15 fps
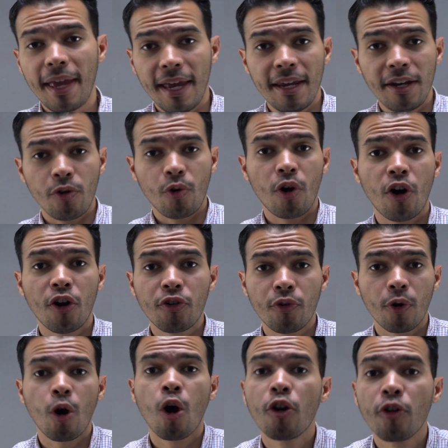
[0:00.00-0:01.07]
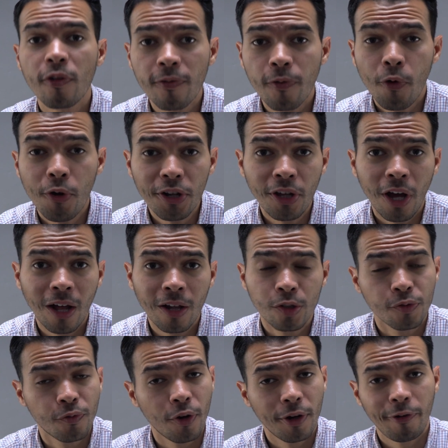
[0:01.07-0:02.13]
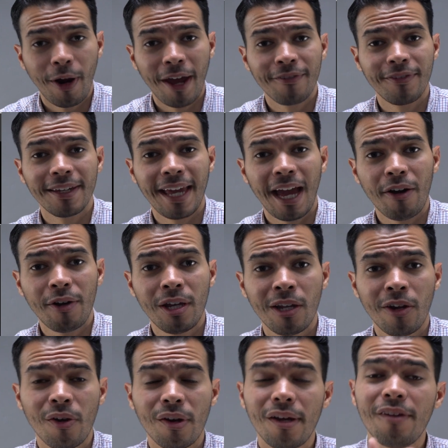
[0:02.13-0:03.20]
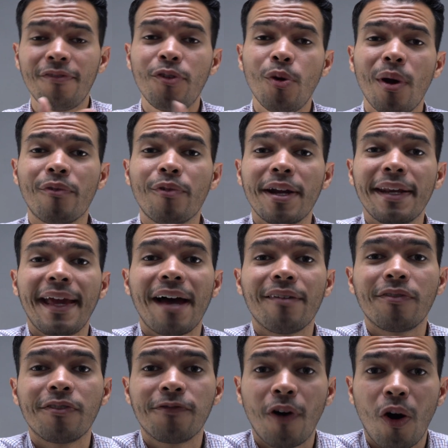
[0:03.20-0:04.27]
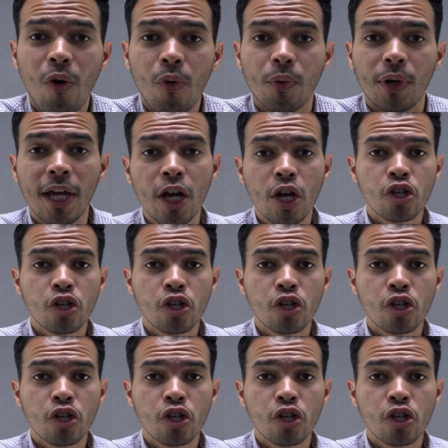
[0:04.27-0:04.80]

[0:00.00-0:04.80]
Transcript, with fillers: 80 or 100 or 140 dollars for a graphing calculator if you already have a phone.